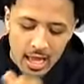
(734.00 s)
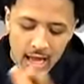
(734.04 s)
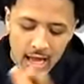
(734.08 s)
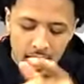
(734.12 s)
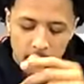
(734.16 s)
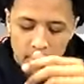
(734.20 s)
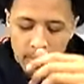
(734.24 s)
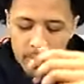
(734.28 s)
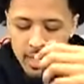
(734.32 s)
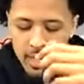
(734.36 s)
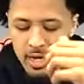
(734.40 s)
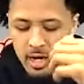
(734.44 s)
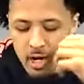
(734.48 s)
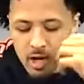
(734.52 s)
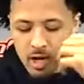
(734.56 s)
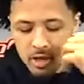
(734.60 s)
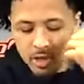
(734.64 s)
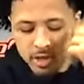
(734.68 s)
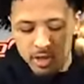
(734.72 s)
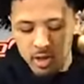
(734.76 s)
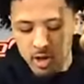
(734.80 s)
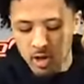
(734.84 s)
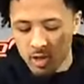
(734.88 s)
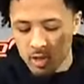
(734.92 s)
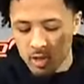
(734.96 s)
mean, it all
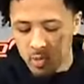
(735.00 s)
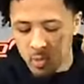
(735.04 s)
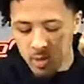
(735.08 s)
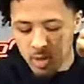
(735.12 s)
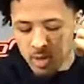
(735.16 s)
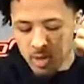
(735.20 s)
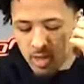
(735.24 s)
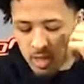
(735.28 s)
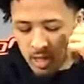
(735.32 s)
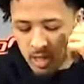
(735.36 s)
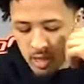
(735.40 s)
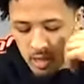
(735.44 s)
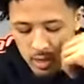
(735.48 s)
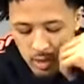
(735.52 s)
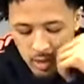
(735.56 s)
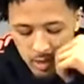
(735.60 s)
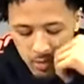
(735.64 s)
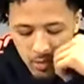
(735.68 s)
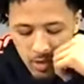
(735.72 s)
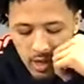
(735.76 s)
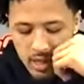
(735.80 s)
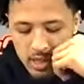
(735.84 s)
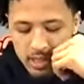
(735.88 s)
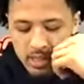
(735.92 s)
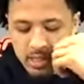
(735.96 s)
starts with the
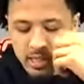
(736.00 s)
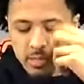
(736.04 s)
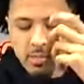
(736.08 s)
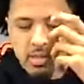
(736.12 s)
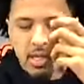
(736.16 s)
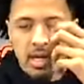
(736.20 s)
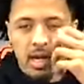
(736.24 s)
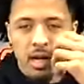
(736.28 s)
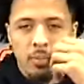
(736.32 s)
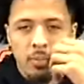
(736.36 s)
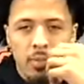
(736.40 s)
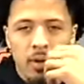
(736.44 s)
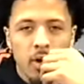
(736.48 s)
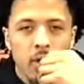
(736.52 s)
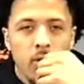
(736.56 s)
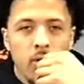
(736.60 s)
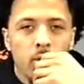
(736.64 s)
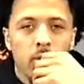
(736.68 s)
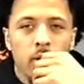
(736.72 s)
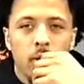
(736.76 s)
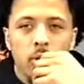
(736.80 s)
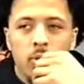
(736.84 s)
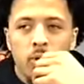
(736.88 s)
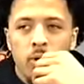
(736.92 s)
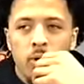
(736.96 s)
relationship that I built
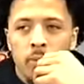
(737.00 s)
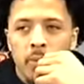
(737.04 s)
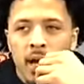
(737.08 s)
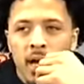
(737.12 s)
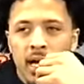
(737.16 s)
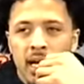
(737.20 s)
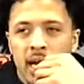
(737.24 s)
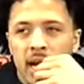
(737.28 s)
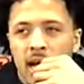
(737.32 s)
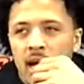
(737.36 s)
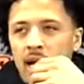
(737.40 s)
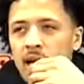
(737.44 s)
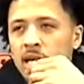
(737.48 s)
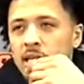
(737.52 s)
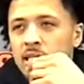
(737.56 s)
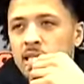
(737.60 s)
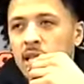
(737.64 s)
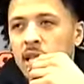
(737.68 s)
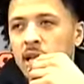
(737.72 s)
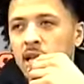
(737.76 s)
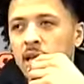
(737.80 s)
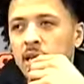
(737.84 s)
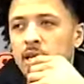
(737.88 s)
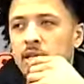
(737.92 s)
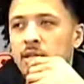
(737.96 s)
with my guys.
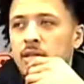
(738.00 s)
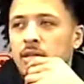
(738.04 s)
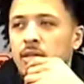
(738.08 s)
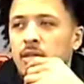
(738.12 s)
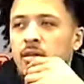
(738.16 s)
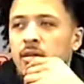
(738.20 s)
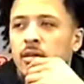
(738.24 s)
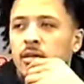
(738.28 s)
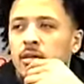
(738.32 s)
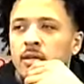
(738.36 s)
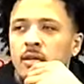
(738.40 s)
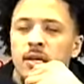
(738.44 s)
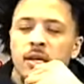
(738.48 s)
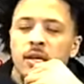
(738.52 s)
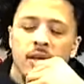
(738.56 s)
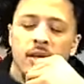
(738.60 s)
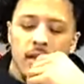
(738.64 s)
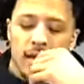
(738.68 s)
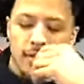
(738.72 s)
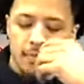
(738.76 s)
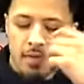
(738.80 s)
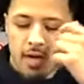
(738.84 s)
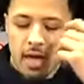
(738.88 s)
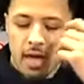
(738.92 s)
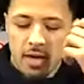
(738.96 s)
Like,
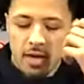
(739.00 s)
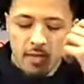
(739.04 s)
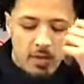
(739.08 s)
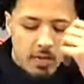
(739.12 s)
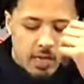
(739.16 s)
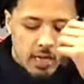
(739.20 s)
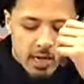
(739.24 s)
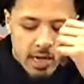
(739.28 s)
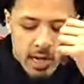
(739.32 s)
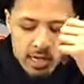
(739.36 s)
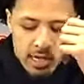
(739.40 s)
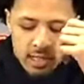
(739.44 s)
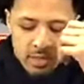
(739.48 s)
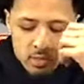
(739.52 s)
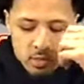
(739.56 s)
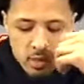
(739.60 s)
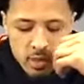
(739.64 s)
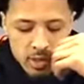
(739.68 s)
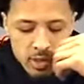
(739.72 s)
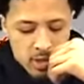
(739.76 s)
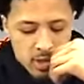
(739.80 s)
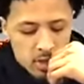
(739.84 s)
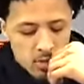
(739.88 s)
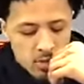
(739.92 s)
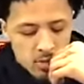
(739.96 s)
if I have a connection
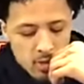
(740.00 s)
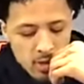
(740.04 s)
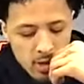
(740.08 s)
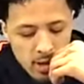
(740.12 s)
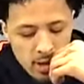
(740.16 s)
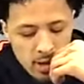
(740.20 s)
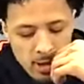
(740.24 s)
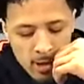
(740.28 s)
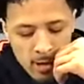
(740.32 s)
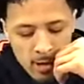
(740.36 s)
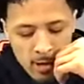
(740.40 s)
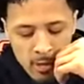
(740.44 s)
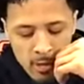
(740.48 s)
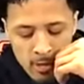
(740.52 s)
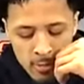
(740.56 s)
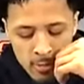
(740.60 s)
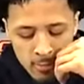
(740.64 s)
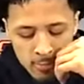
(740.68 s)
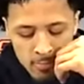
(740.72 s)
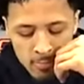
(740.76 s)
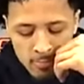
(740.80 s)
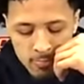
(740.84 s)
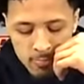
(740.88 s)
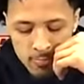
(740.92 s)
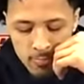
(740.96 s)
with you,
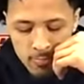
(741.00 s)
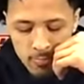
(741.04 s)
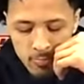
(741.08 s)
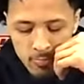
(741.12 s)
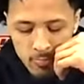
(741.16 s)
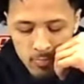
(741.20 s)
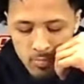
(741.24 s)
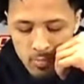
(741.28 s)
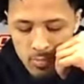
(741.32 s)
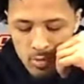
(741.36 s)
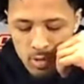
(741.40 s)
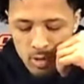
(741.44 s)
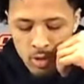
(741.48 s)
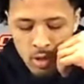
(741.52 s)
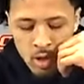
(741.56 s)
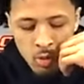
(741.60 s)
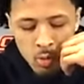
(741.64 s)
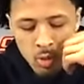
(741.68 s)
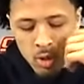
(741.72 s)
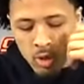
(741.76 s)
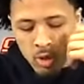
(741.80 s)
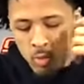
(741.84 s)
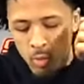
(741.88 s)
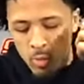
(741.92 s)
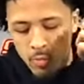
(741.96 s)
you know,
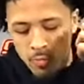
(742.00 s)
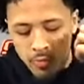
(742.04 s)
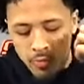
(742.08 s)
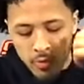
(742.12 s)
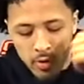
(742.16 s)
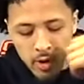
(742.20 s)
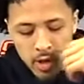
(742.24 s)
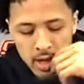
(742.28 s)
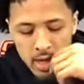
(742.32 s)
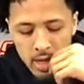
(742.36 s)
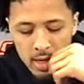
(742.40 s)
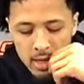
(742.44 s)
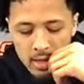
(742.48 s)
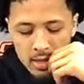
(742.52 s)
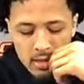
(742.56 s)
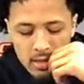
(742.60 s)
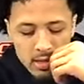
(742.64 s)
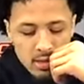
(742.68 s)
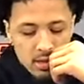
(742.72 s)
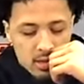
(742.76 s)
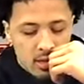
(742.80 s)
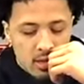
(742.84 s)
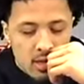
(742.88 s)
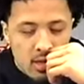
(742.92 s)
whether we're friends,